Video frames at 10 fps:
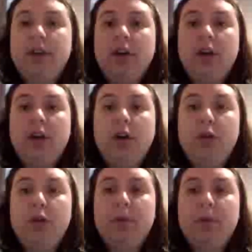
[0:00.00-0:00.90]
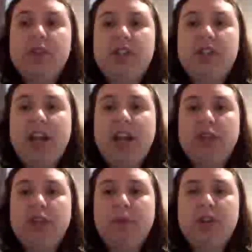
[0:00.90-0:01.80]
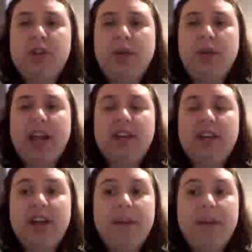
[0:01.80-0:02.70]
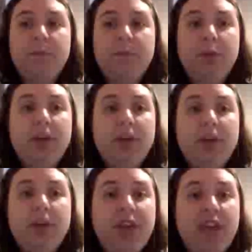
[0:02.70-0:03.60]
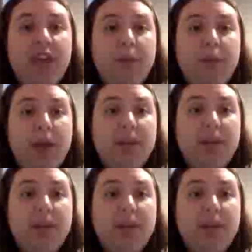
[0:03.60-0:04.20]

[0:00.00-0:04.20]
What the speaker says: all the world's a stage from As You Like It and the play's the thing from Hamlet,